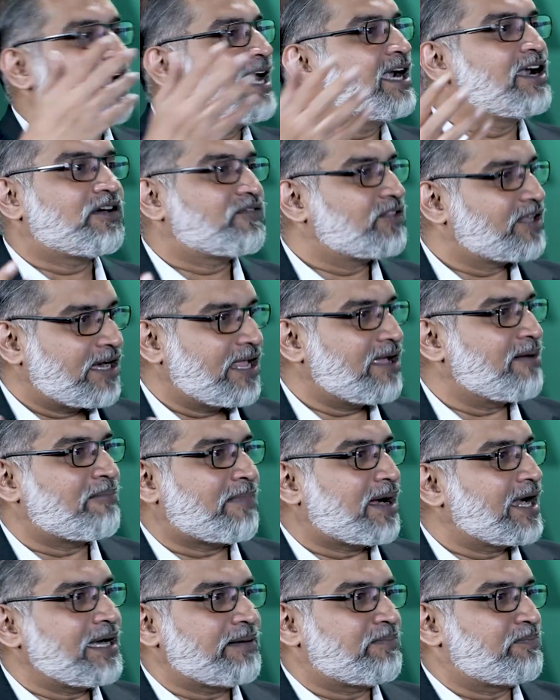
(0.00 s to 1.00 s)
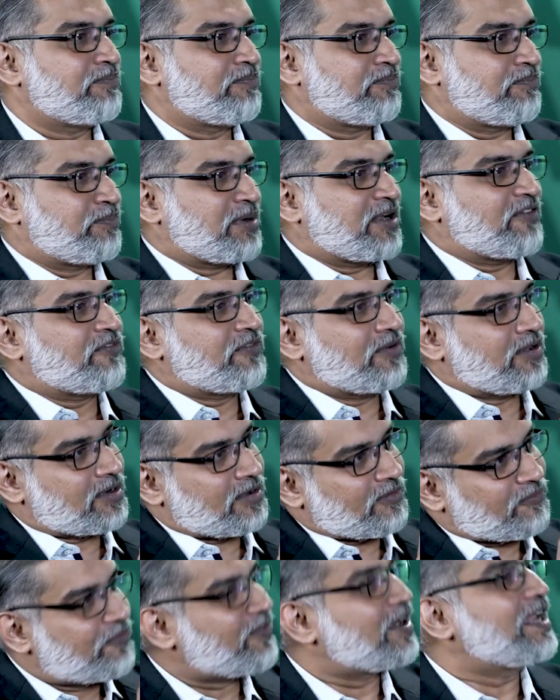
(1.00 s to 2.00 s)
end of the day might prefer
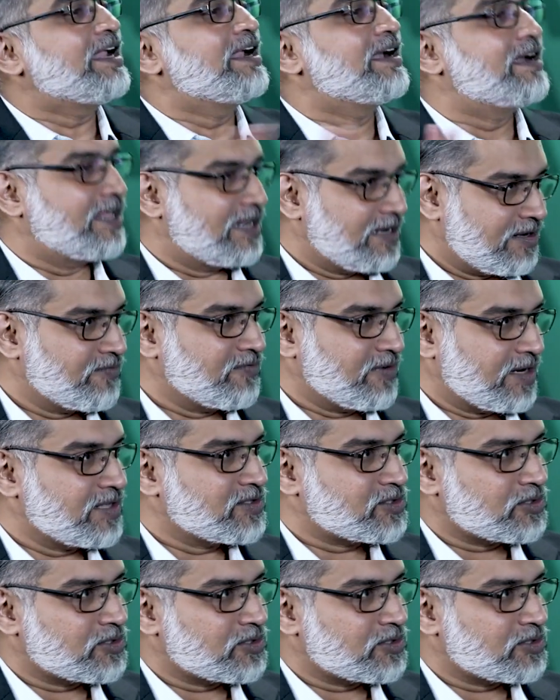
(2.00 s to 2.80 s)
a free delivery.